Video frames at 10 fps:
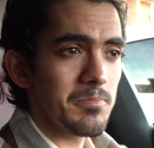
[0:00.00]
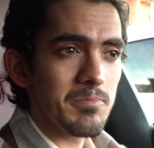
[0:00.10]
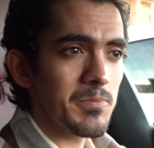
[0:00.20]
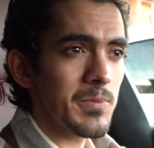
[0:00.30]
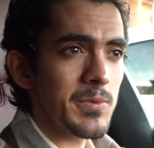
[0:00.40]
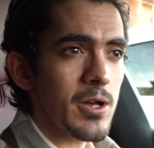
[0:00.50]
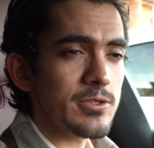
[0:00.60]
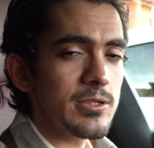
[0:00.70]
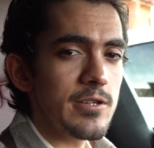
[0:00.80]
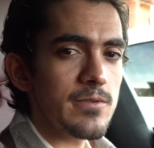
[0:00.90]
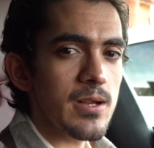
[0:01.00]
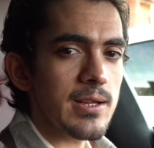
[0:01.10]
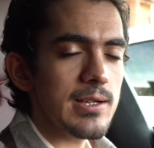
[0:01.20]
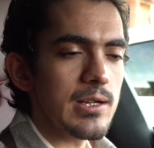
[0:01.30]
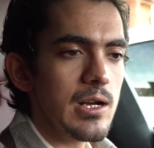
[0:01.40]
not a
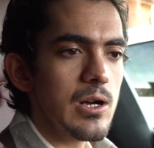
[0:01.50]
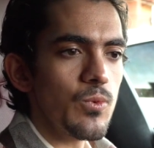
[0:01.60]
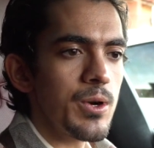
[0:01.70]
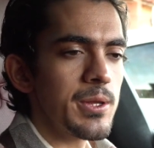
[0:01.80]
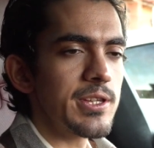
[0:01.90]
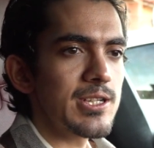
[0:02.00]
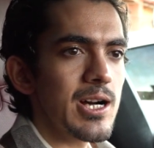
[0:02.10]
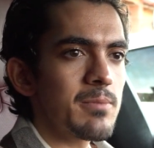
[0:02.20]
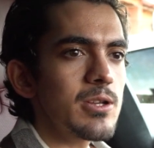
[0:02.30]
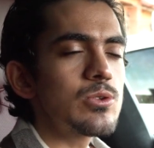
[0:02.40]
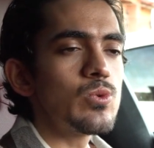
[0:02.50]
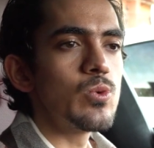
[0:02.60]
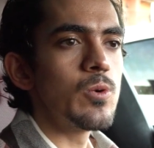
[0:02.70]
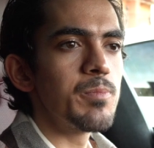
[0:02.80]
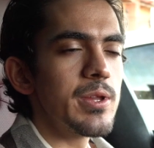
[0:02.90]
difference when it comes
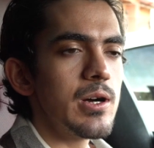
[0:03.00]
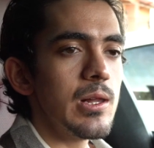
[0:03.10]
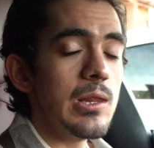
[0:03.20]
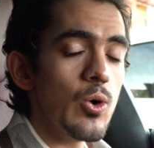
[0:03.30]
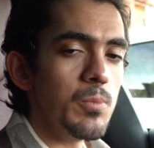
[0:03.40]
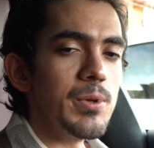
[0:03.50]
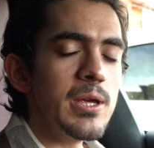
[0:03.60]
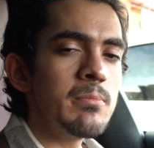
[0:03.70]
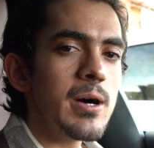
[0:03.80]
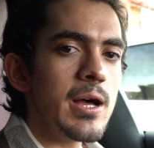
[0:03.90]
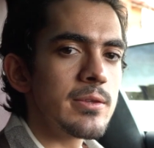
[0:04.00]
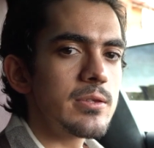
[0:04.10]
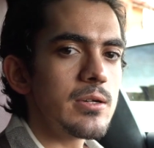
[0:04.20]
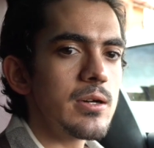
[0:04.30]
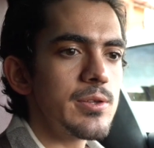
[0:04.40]
to a low beam
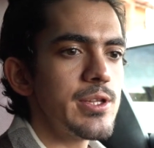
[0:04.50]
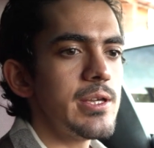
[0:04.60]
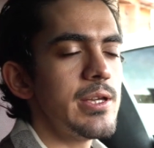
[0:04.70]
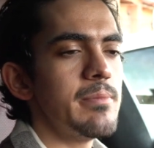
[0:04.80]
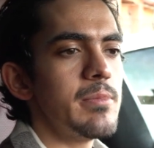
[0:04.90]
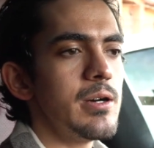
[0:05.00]
and the